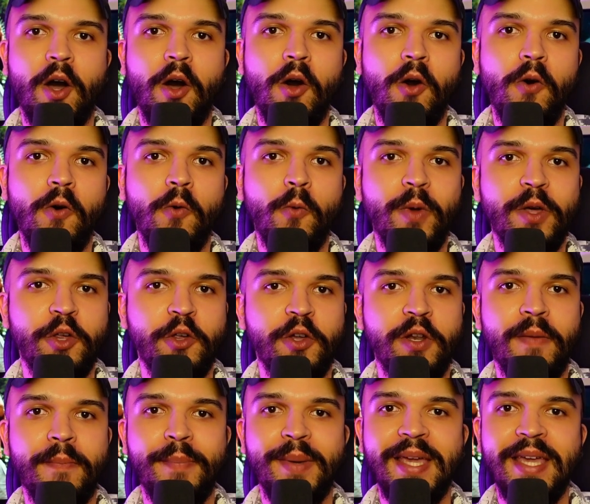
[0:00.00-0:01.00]
oh, we
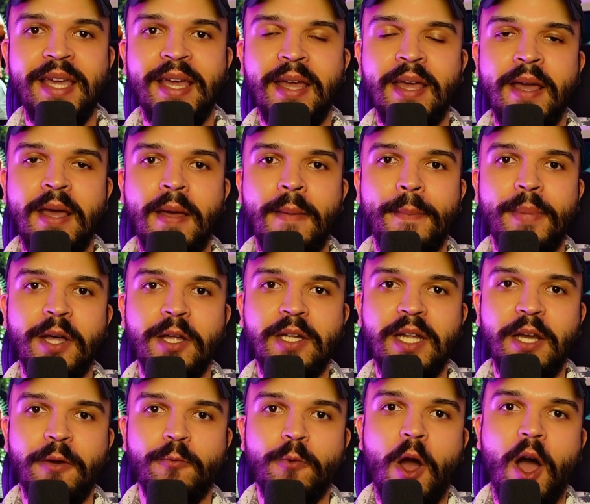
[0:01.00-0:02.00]
shouldn't be
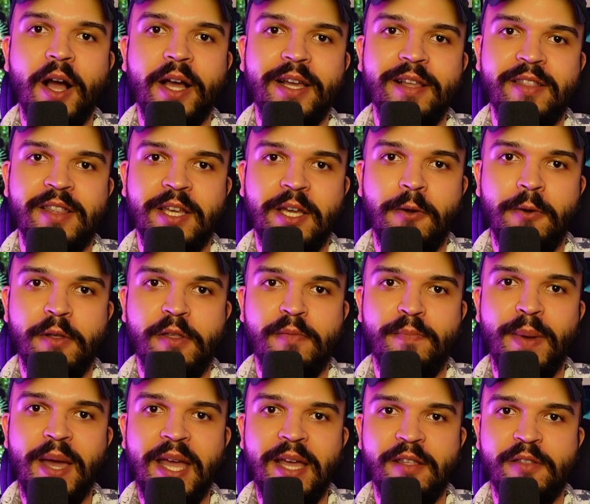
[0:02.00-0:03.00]
building rockets to go to
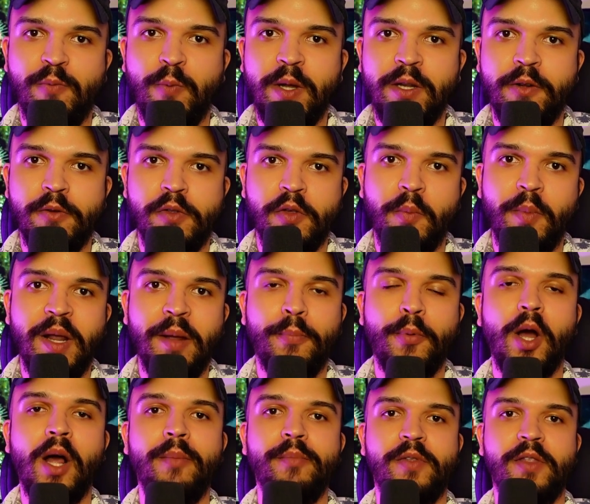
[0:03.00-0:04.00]
space when there's so many
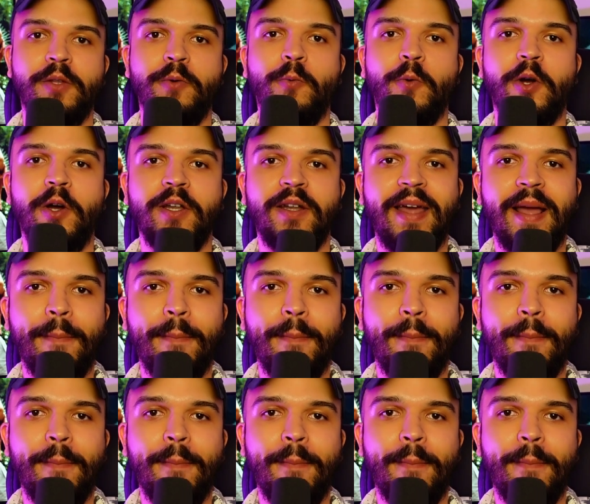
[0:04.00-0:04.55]
problems in the world.